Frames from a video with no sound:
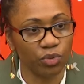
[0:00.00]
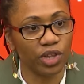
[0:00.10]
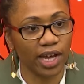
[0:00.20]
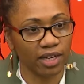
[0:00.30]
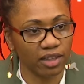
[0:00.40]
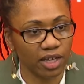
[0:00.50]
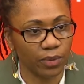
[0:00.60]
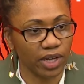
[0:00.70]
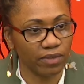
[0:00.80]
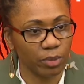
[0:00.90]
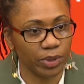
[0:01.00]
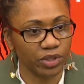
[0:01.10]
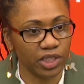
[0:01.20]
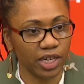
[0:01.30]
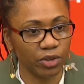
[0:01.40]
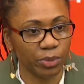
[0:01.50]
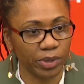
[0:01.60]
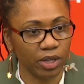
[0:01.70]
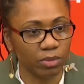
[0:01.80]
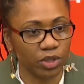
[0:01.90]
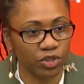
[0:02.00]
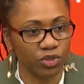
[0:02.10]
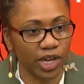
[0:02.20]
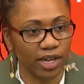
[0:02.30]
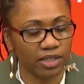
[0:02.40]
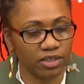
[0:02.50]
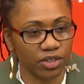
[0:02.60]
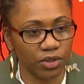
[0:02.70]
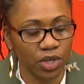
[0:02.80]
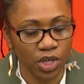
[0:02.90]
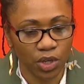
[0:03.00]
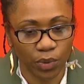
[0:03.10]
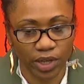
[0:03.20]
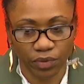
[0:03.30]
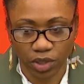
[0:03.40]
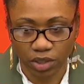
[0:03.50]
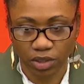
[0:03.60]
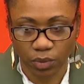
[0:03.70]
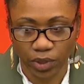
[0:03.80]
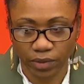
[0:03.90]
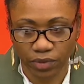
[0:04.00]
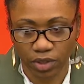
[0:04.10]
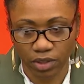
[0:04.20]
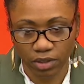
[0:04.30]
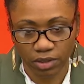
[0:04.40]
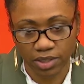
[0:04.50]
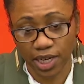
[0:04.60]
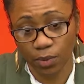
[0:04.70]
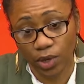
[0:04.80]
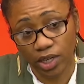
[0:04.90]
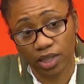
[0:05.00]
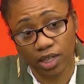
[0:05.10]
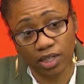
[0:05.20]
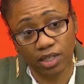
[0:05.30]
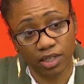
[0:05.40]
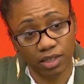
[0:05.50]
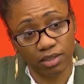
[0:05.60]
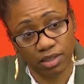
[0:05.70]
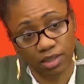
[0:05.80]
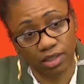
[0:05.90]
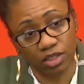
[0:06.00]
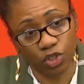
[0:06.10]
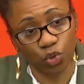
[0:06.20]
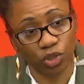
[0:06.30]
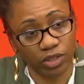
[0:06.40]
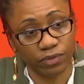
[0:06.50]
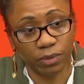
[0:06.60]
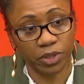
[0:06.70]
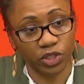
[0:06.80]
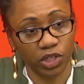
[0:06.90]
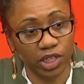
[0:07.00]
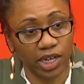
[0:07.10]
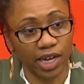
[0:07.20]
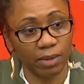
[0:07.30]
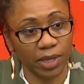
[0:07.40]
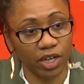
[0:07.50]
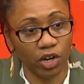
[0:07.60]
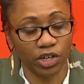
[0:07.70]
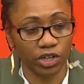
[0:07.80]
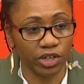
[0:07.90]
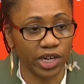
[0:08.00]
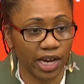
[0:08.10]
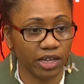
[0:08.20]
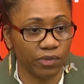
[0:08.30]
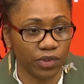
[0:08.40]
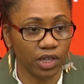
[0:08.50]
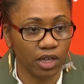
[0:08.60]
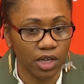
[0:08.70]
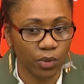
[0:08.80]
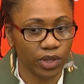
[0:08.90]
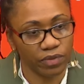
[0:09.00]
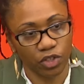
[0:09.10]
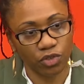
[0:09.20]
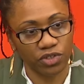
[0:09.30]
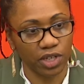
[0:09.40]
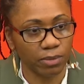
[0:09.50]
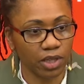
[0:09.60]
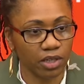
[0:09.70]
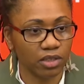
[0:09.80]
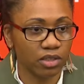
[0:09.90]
do that. I think we have the personnel to be able to do that, and so we have to. We have to the same way that they did to to Jordan from the start of the game. They guarded her at ninety feet. We have to do the same thing.